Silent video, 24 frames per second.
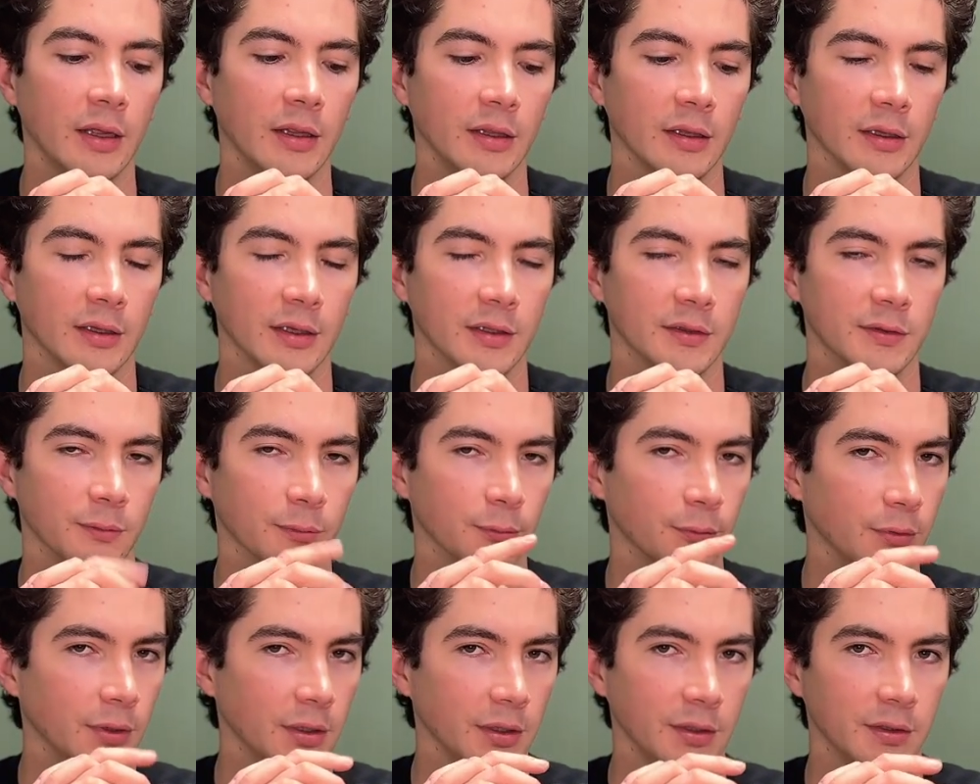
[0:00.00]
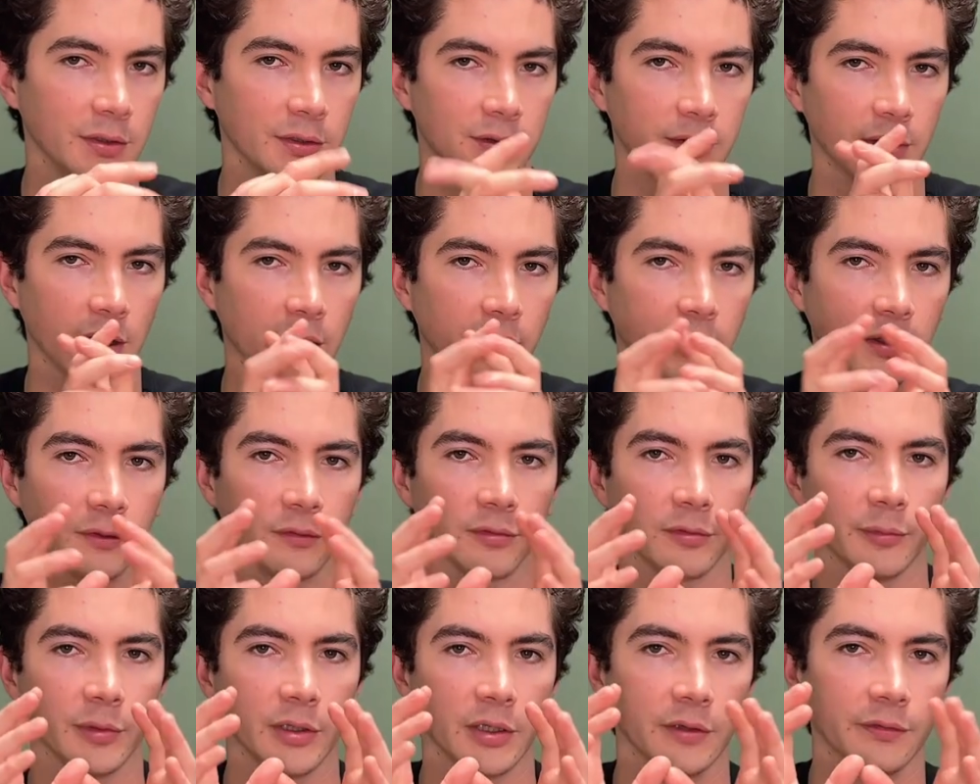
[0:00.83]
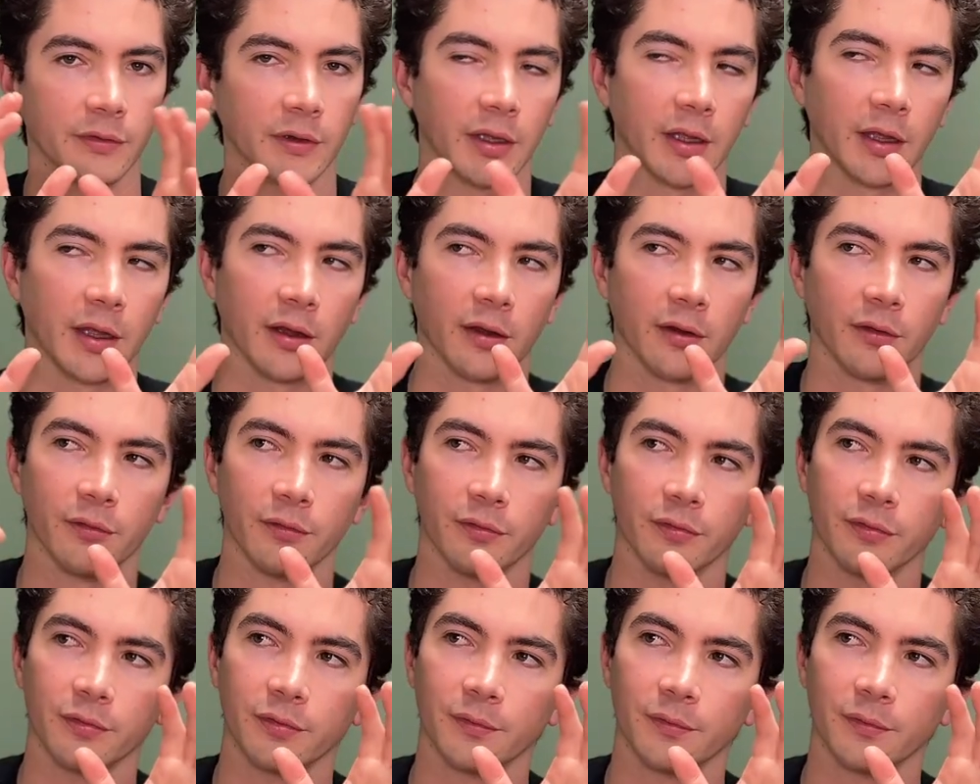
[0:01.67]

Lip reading: it gets really distracting for me if I have